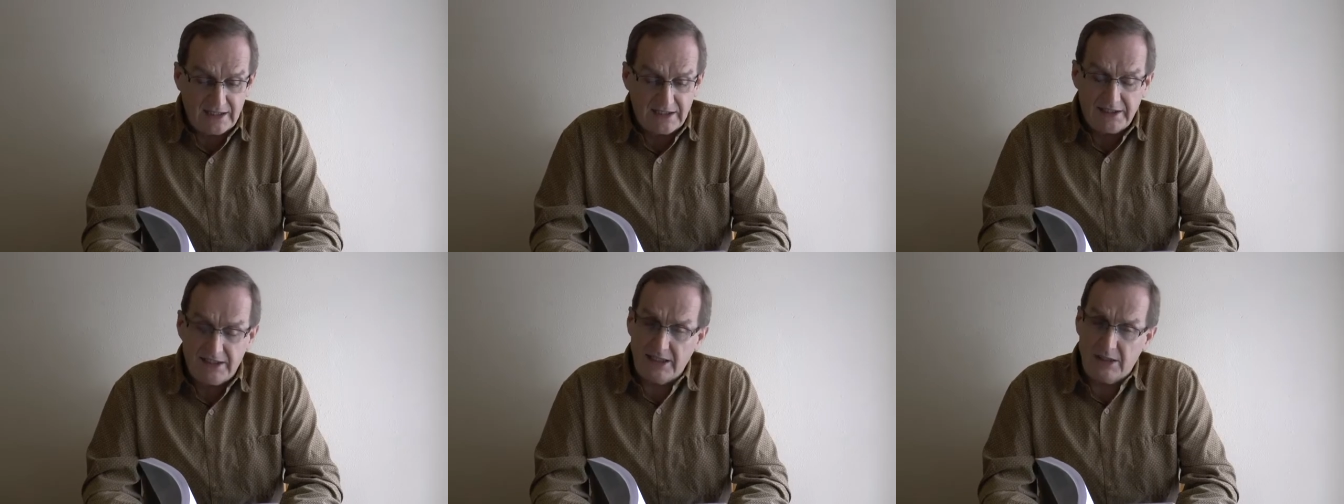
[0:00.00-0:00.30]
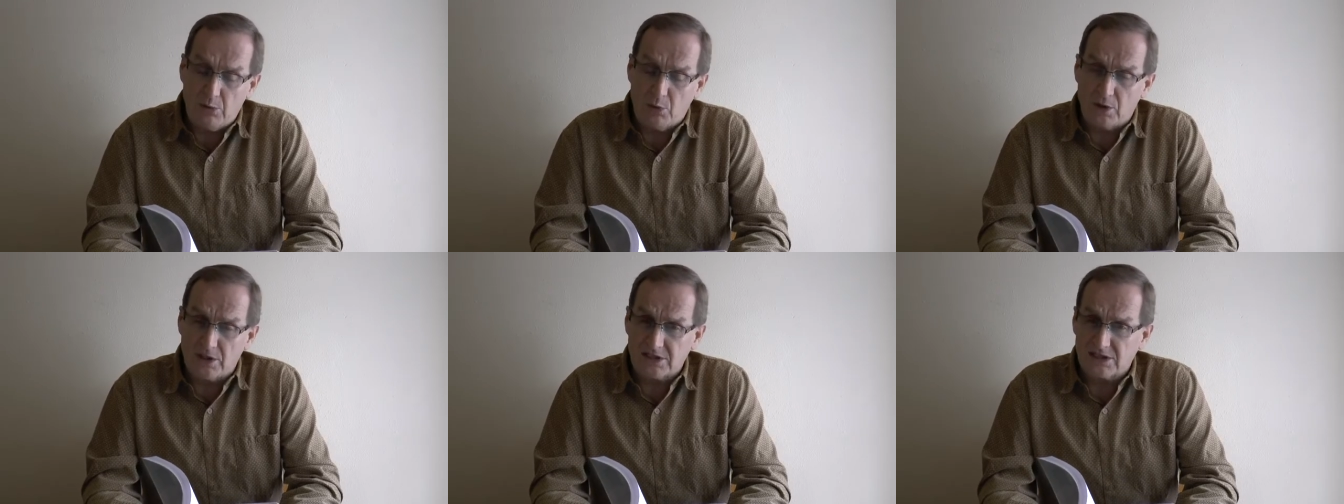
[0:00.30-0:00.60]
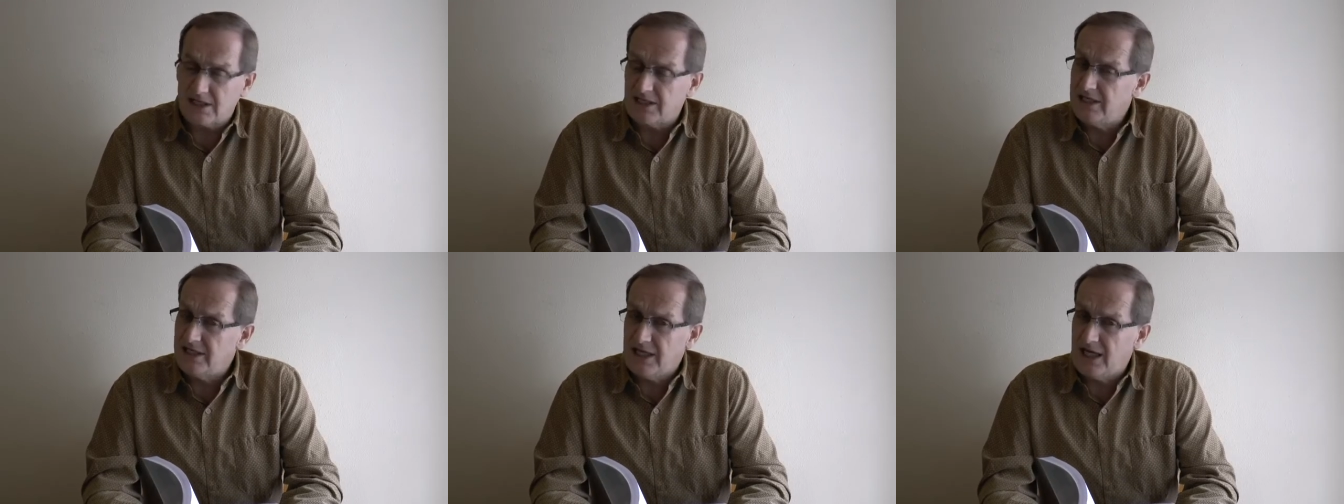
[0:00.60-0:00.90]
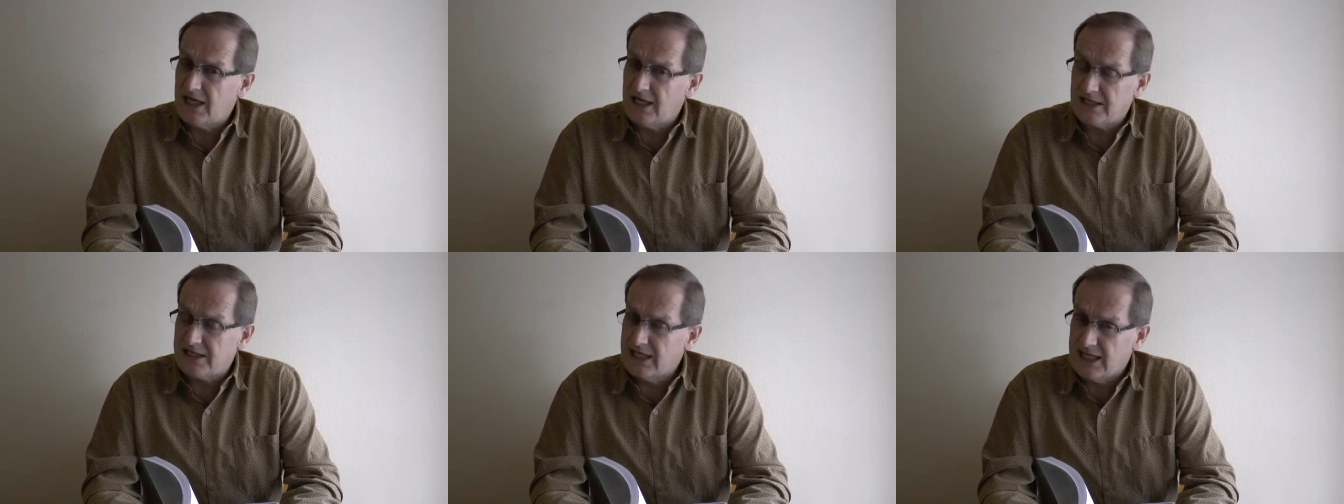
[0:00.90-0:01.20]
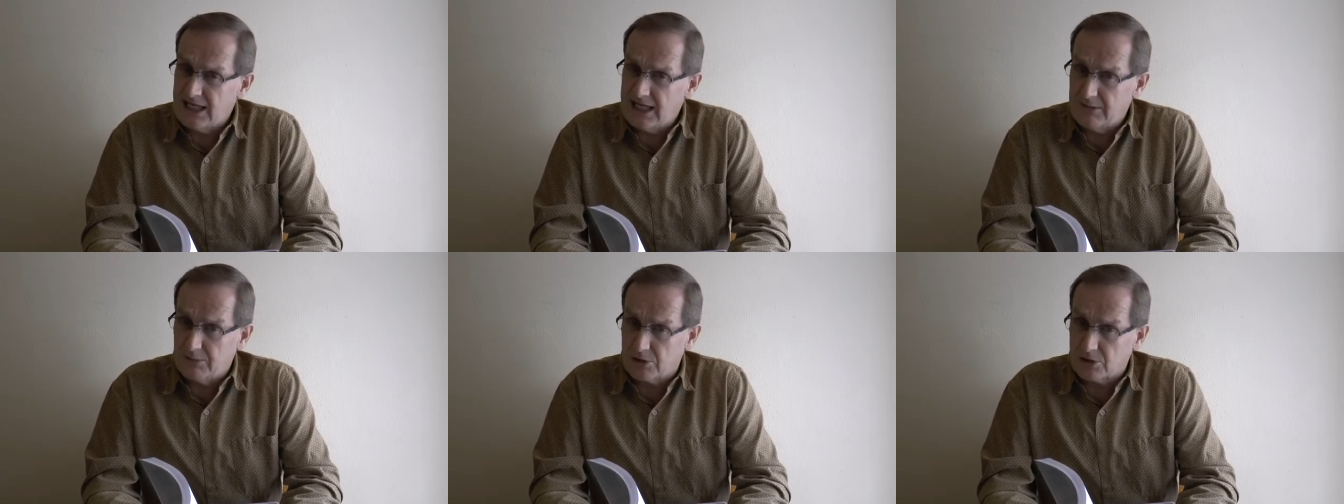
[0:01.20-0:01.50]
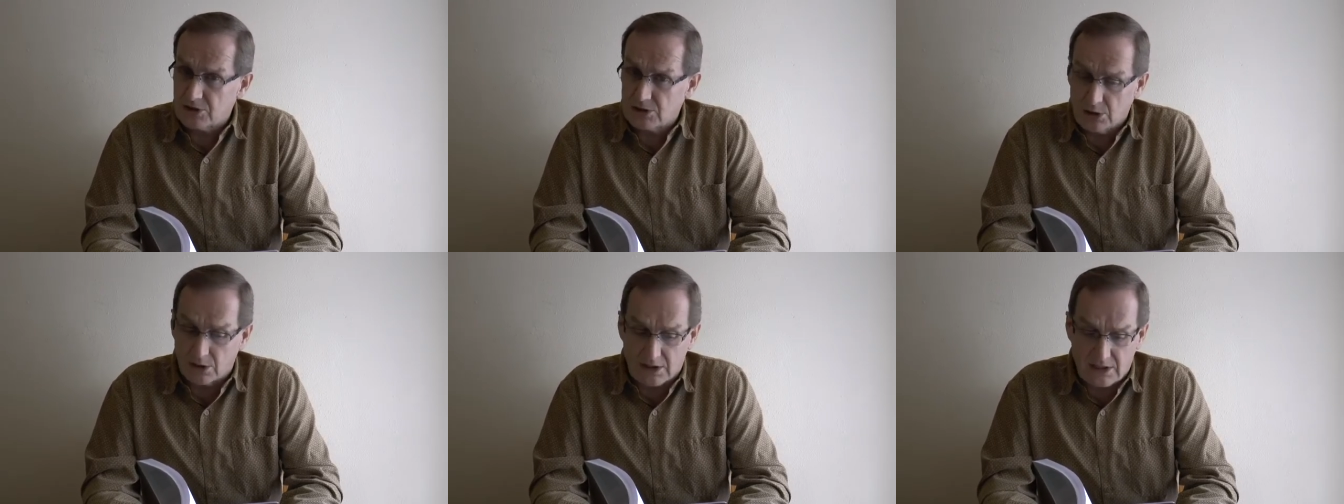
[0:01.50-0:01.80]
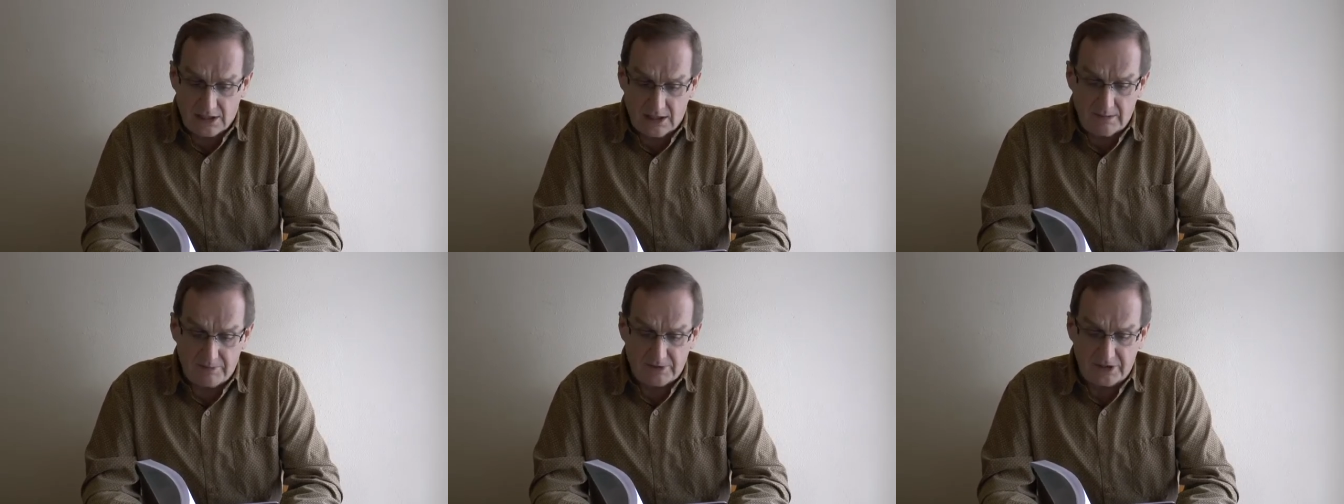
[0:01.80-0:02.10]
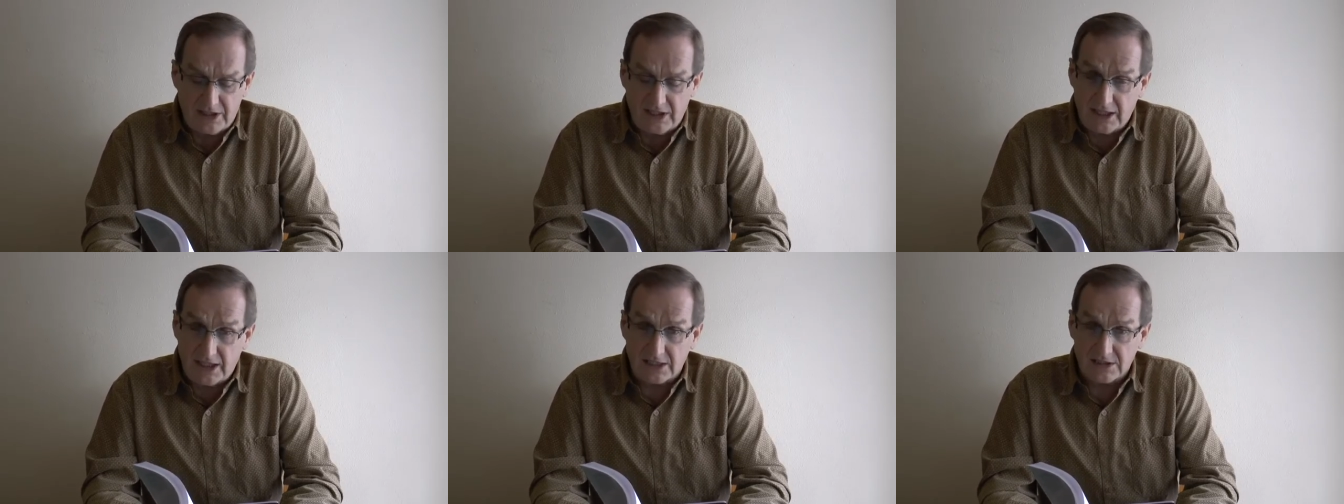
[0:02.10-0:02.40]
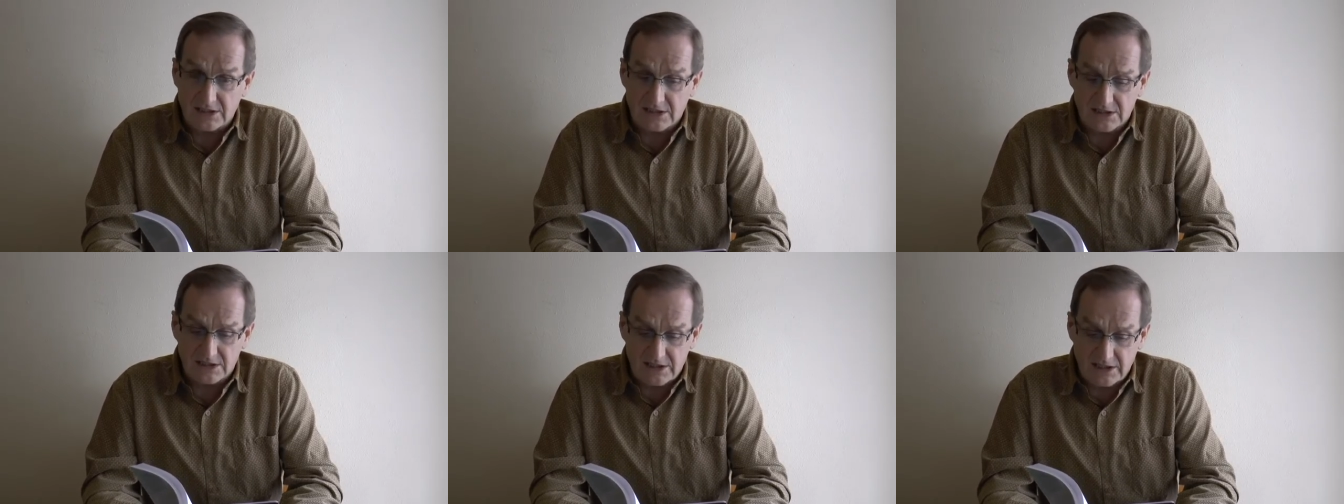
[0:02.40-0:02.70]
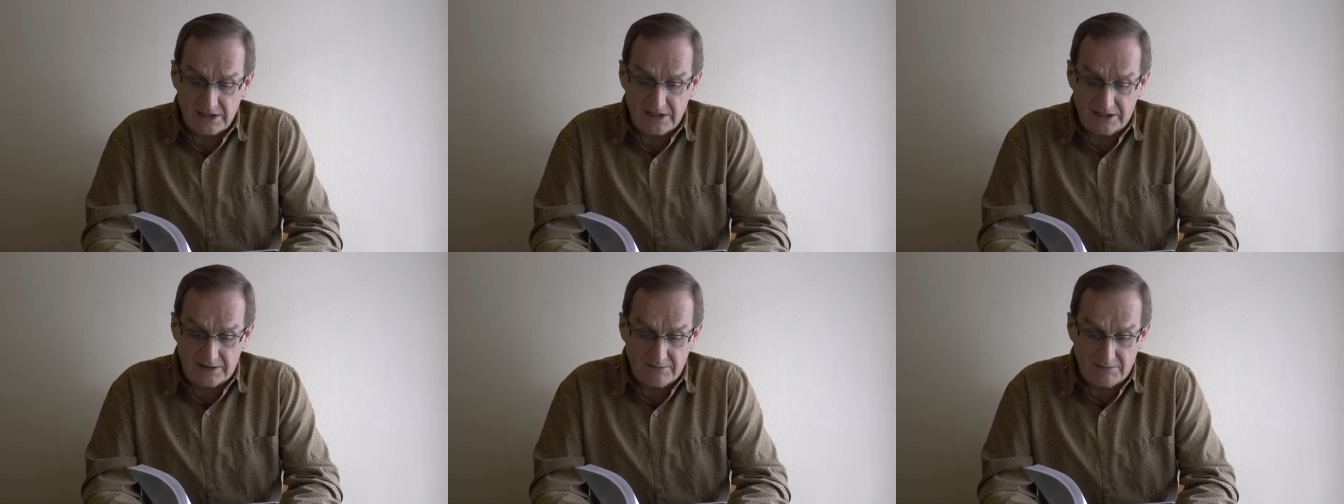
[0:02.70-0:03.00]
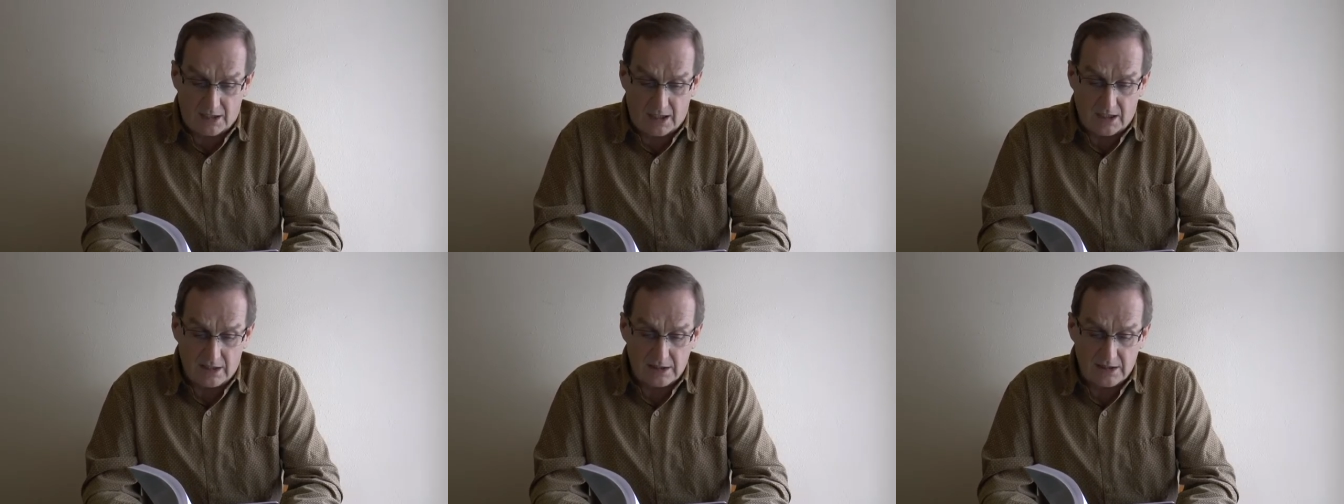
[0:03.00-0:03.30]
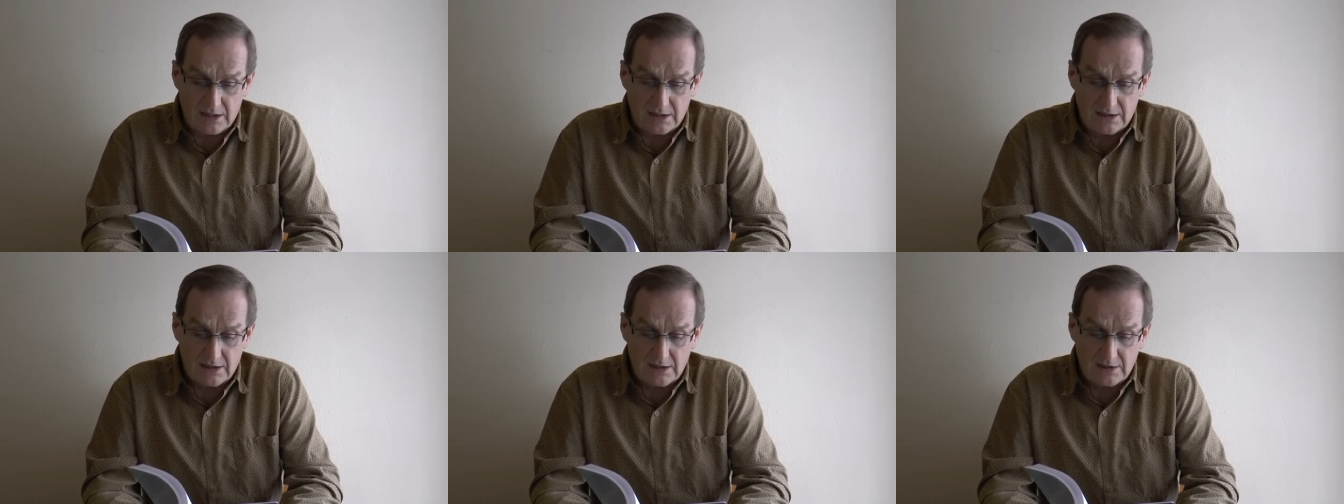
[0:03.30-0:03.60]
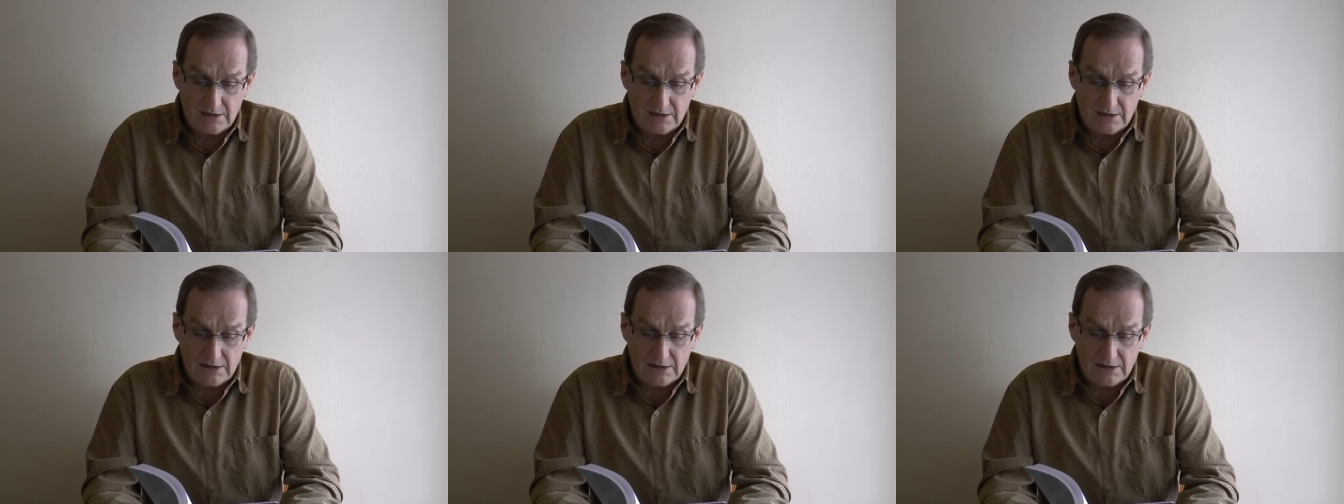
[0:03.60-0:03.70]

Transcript: he was not able to accompany us to Denmark.